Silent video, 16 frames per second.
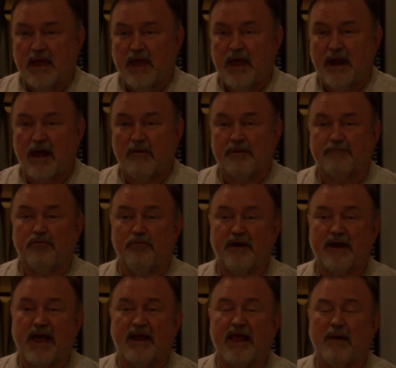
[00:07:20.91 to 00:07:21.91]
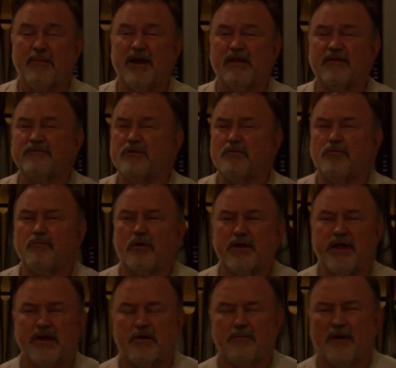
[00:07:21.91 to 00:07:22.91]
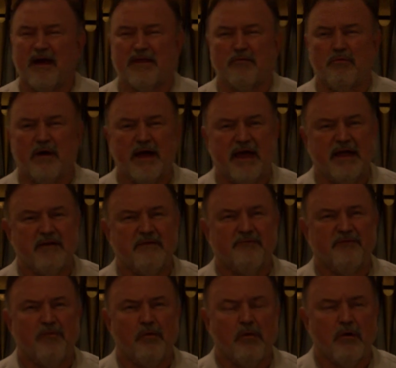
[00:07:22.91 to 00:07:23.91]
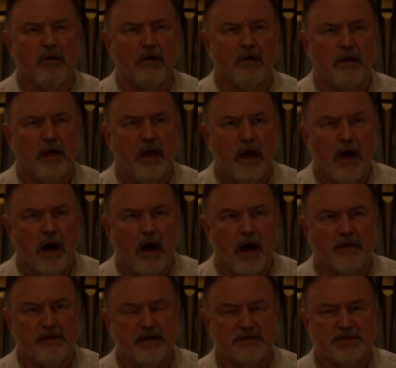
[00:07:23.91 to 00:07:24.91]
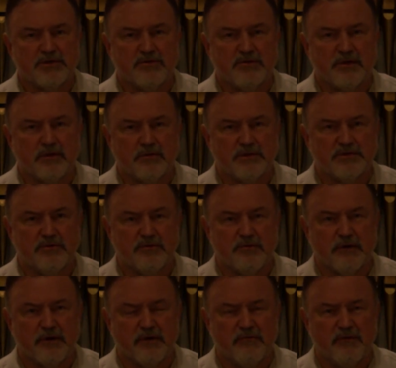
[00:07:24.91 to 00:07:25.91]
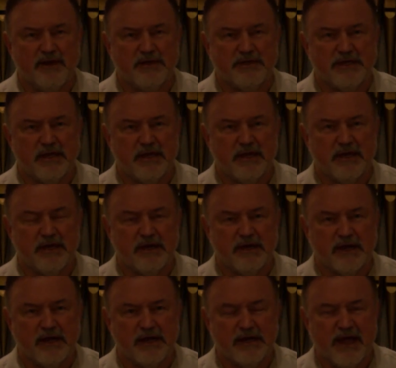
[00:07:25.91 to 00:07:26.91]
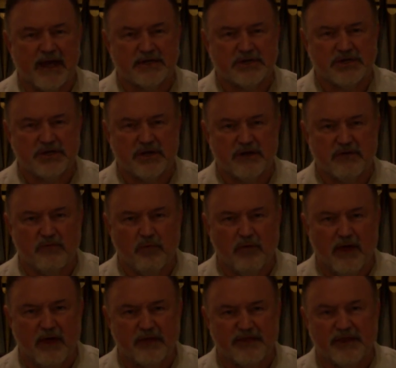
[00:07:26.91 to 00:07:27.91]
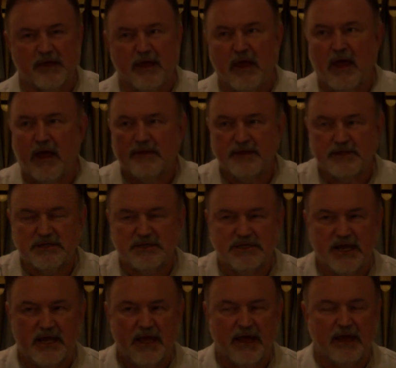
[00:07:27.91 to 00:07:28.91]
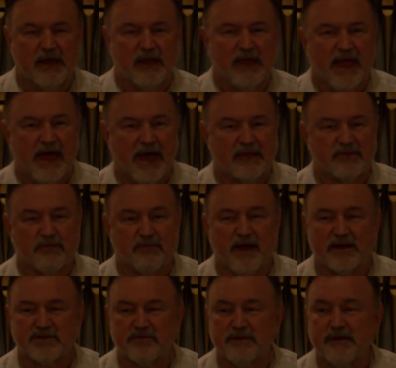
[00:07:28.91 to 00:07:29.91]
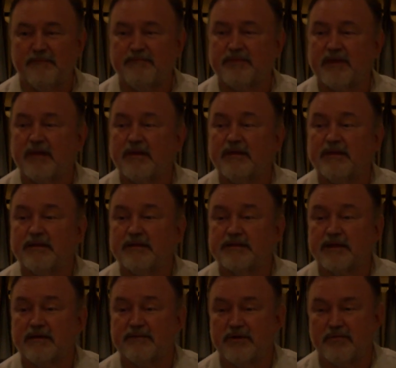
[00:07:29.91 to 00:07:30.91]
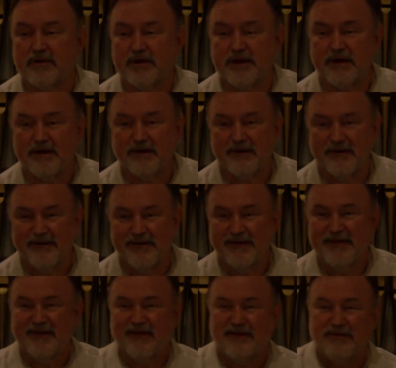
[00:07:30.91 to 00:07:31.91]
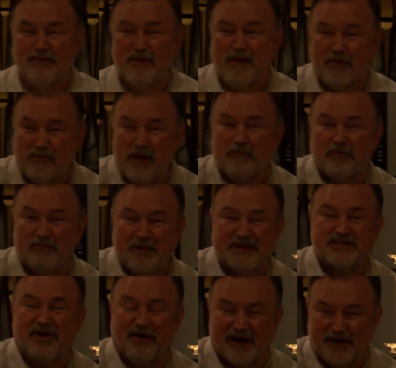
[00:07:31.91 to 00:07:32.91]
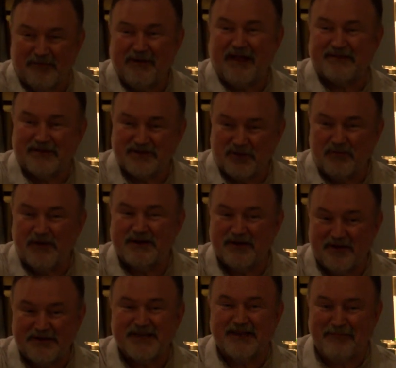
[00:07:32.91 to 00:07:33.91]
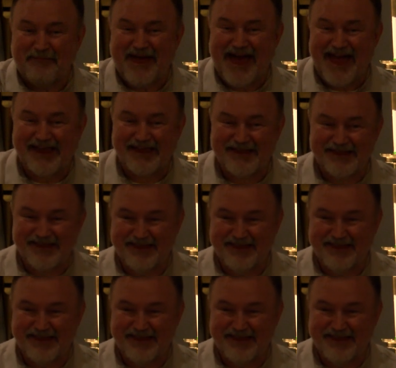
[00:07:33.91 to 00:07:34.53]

And I would point out, how many of you were here, by the way, for the historical tour that we did in connection with the dig at the rectory? Some of you were here? You may remember me talking about those windows in the back?